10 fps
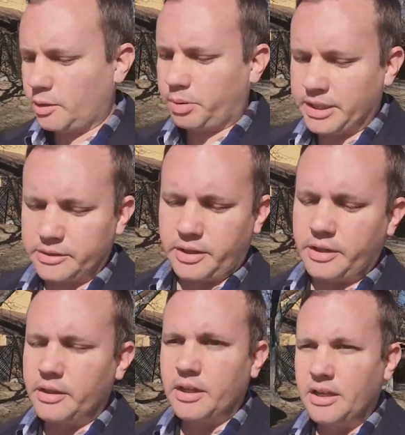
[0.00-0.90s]
place
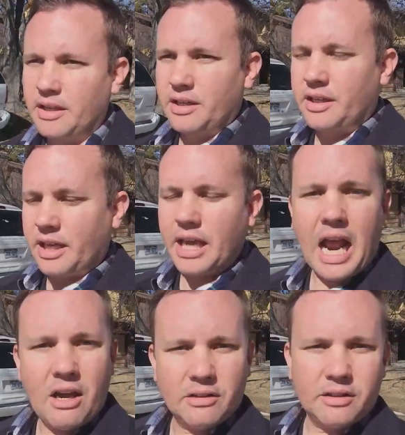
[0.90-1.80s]
to get
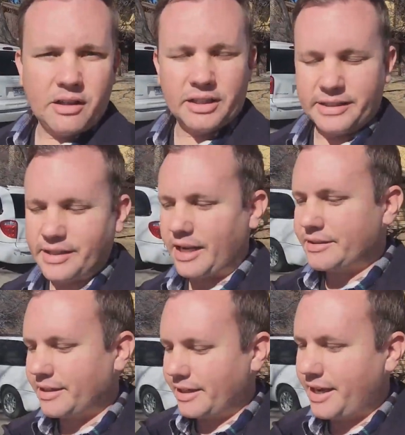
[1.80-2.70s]
out on these nice
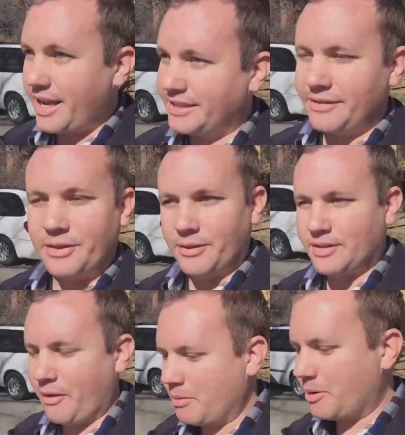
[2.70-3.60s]
sunny days, even though it's
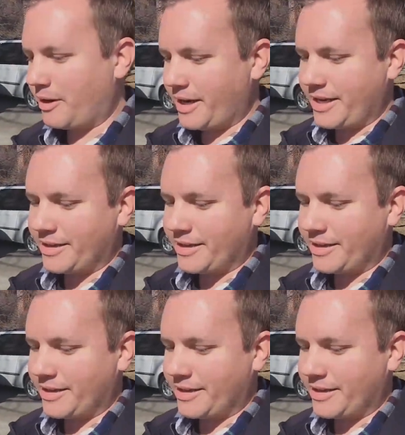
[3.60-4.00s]
February.